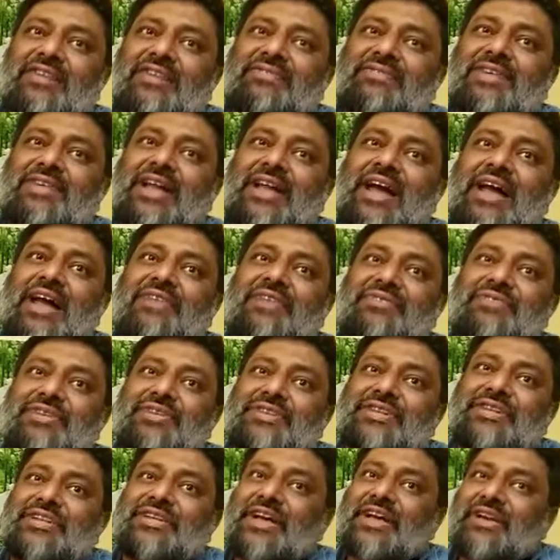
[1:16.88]
land for
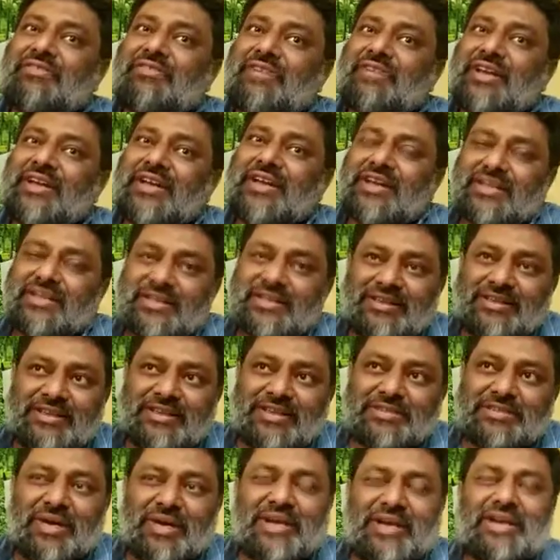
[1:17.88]
the runway and other
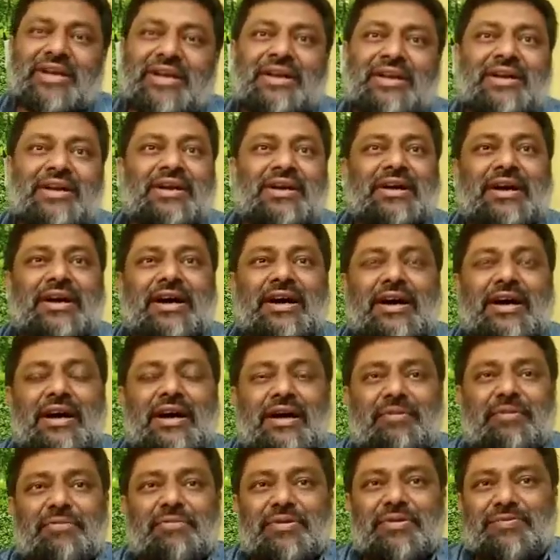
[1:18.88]
things. But
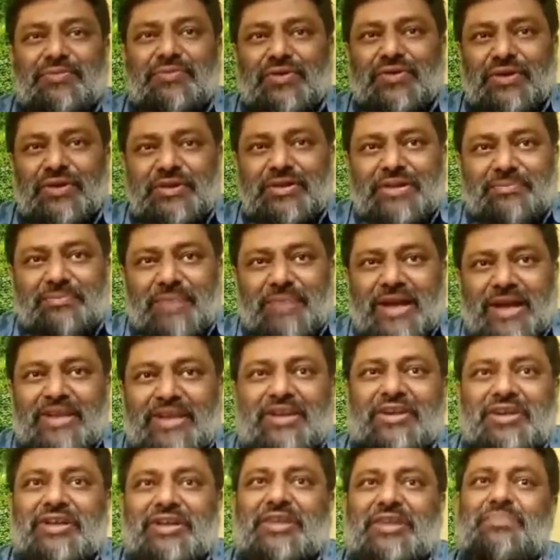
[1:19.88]
before the
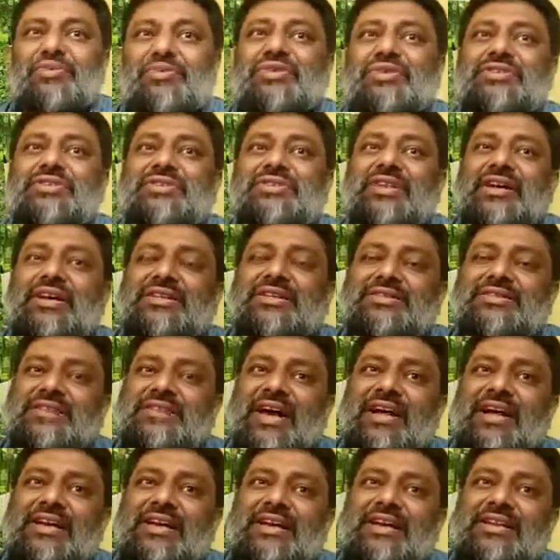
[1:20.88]
Pakyong airport
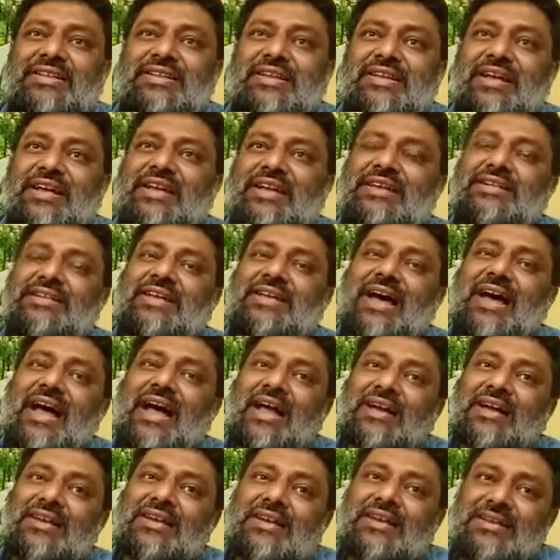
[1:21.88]
started, the
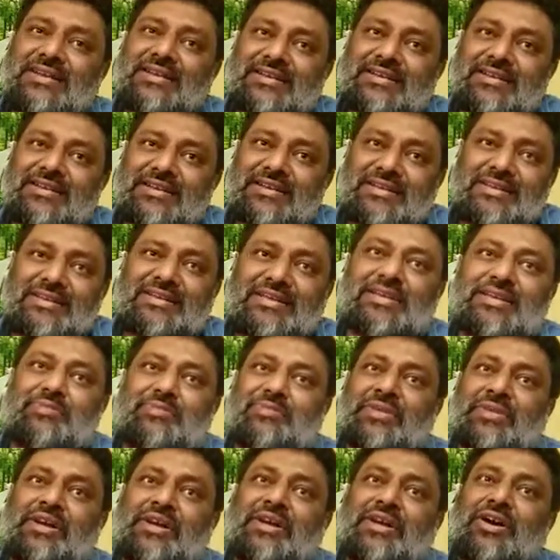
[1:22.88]
entire technical
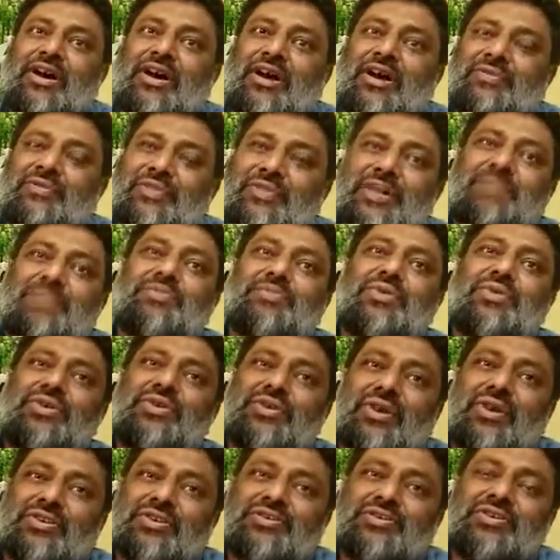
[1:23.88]
team of Airport
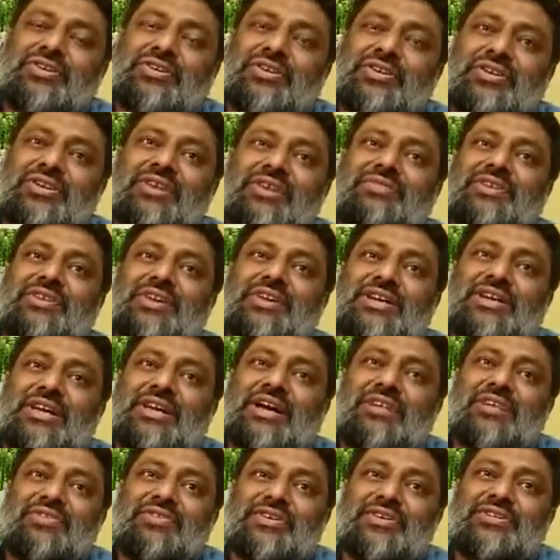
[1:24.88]
Authority of
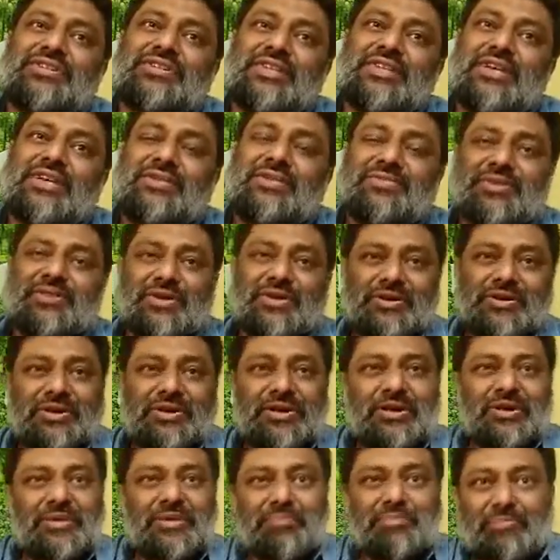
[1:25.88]
India was there for
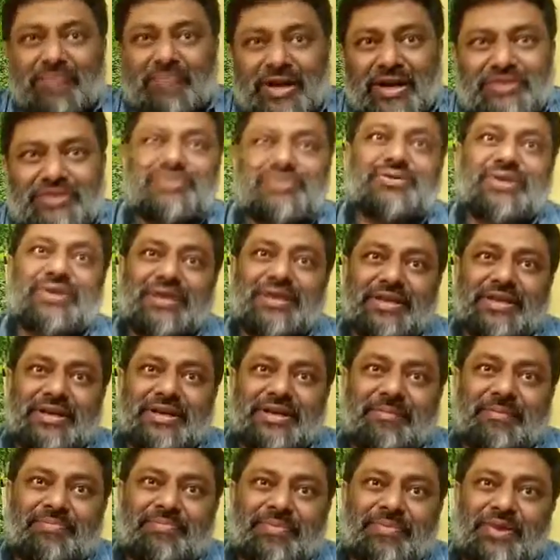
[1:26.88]
months
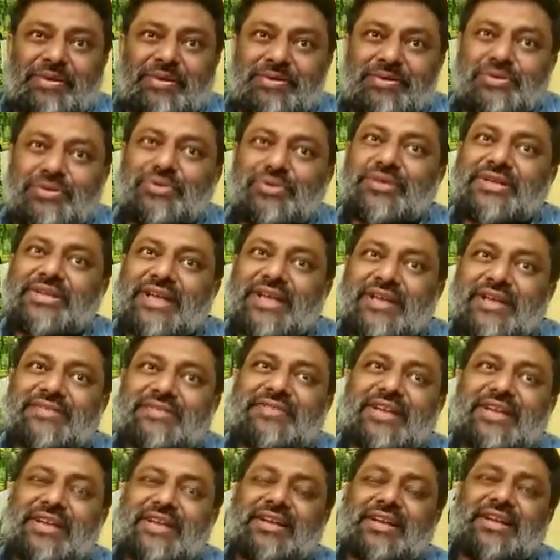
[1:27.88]
together to
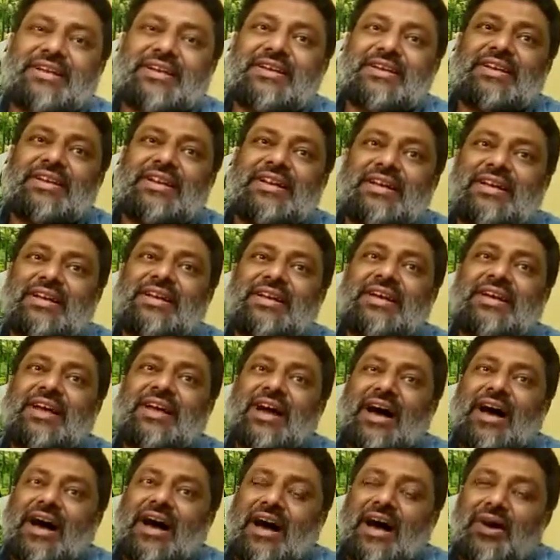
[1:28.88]
test that technically
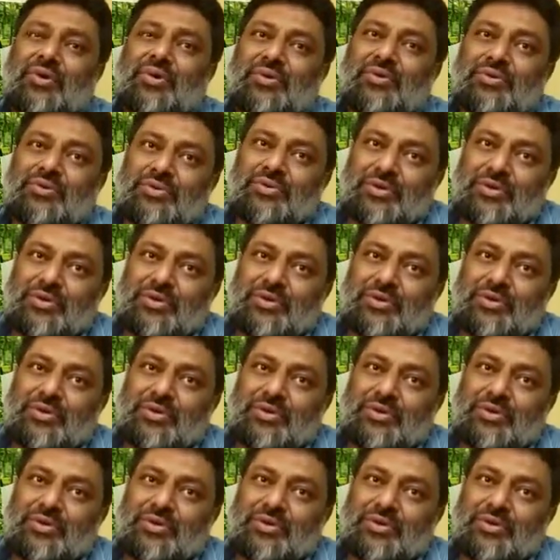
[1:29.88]
how